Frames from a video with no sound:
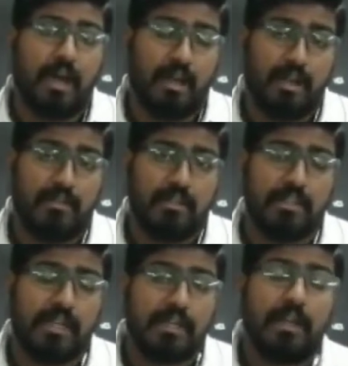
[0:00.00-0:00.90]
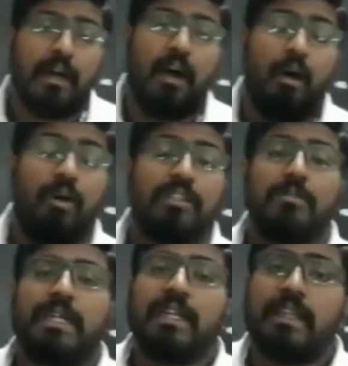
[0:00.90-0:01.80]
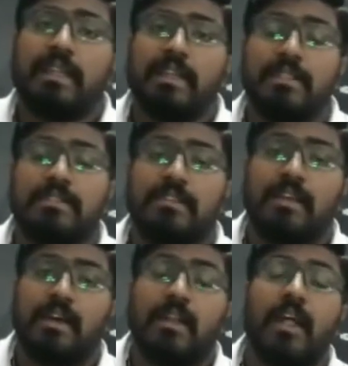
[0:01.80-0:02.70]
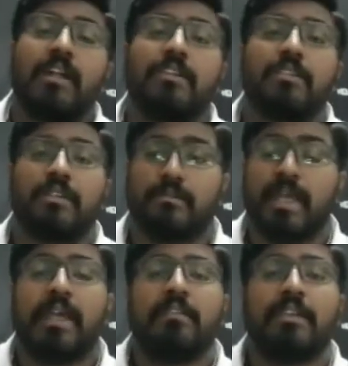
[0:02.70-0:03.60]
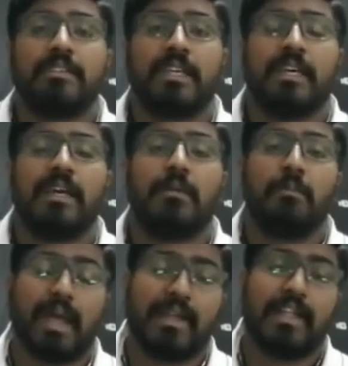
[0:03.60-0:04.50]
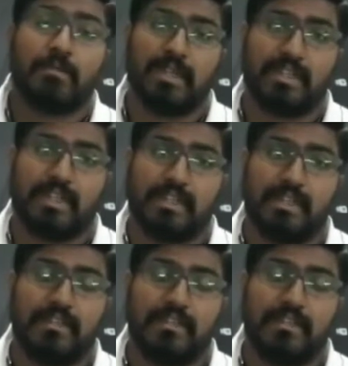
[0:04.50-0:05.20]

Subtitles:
Along with that, all the materials are not behave as a magnetic material.